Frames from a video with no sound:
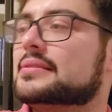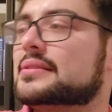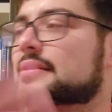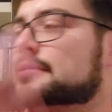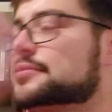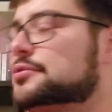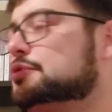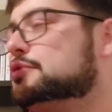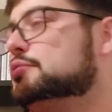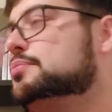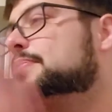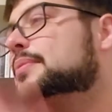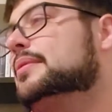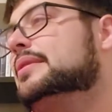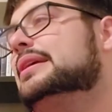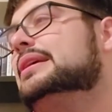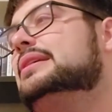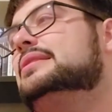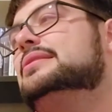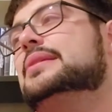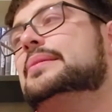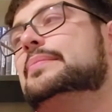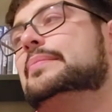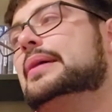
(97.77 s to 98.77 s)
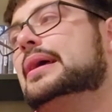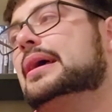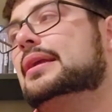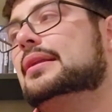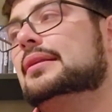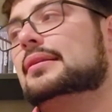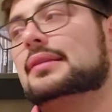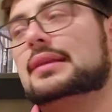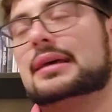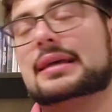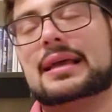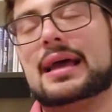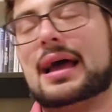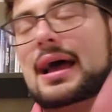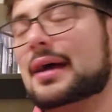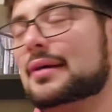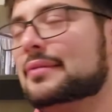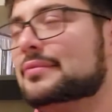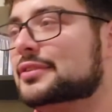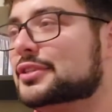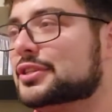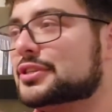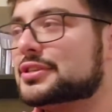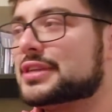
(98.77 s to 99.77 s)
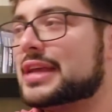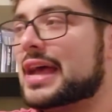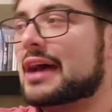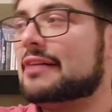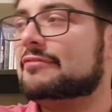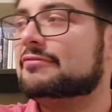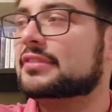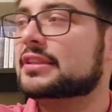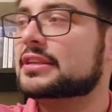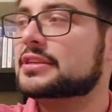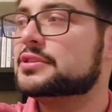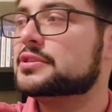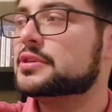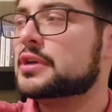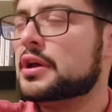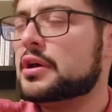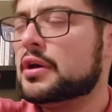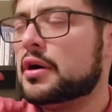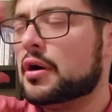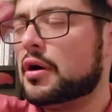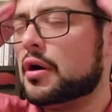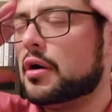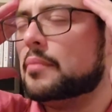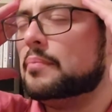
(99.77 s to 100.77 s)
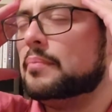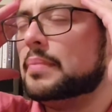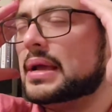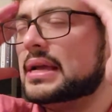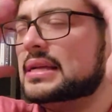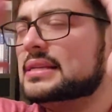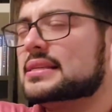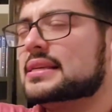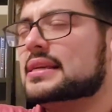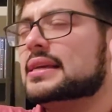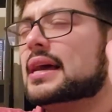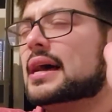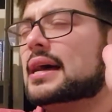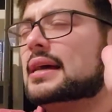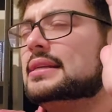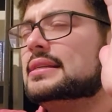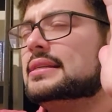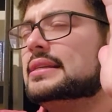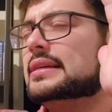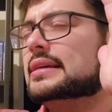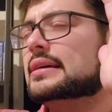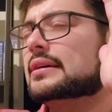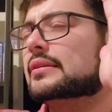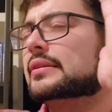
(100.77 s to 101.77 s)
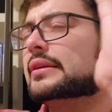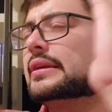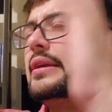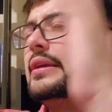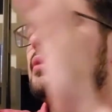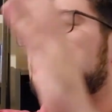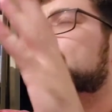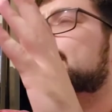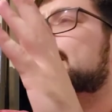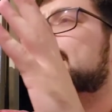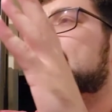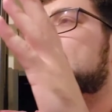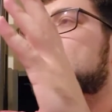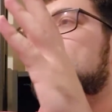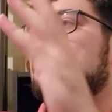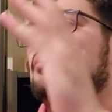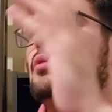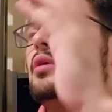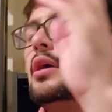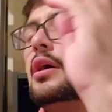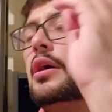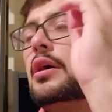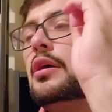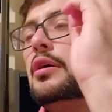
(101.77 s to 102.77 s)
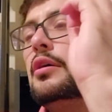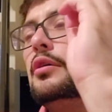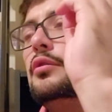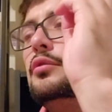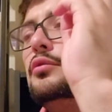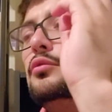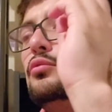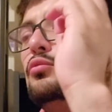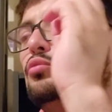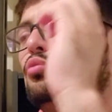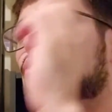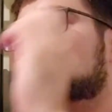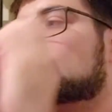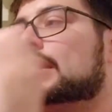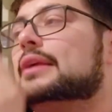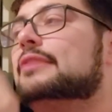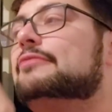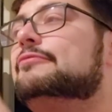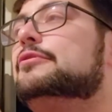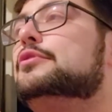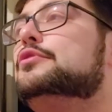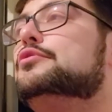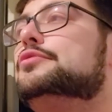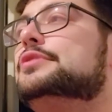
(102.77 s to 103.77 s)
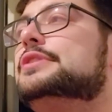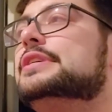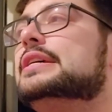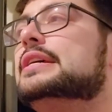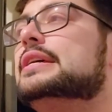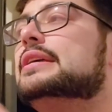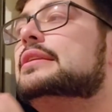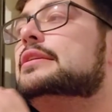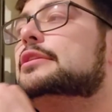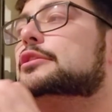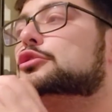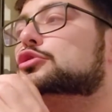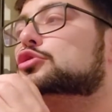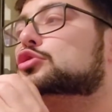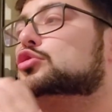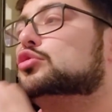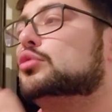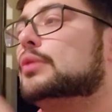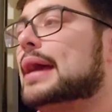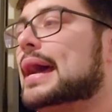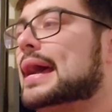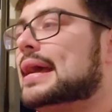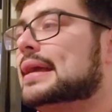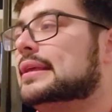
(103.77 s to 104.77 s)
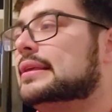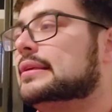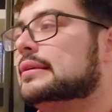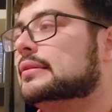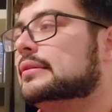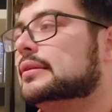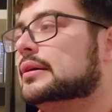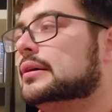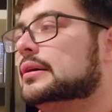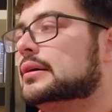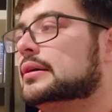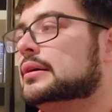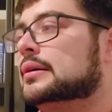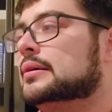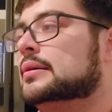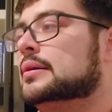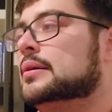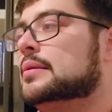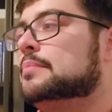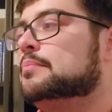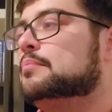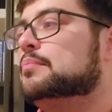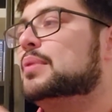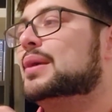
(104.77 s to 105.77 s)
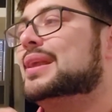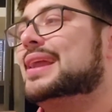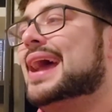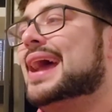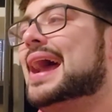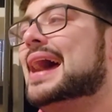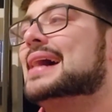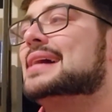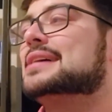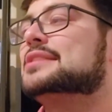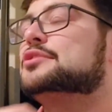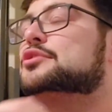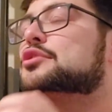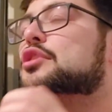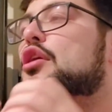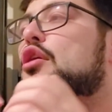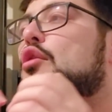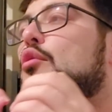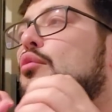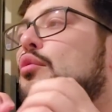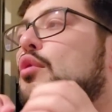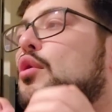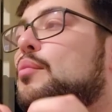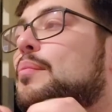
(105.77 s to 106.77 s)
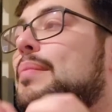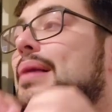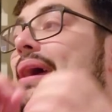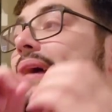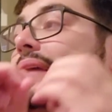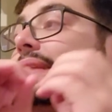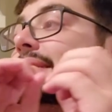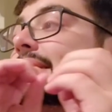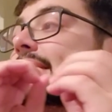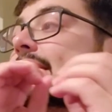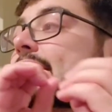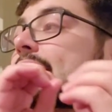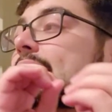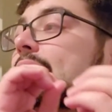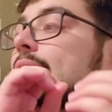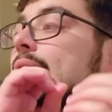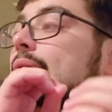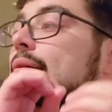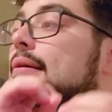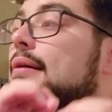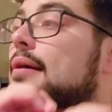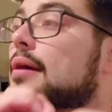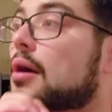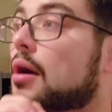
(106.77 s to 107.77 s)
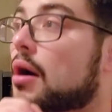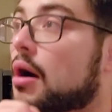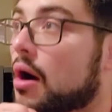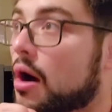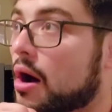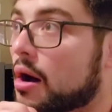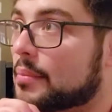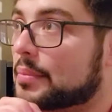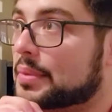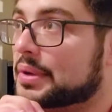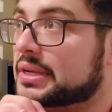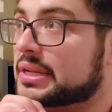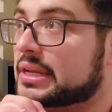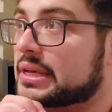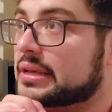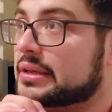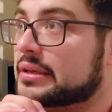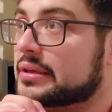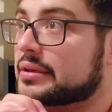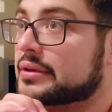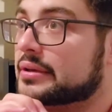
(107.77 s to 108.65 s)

They're super easy, man. Like, I just have this amazing idea. Hear me out. What if you did Dracula, but as a romantic comedy?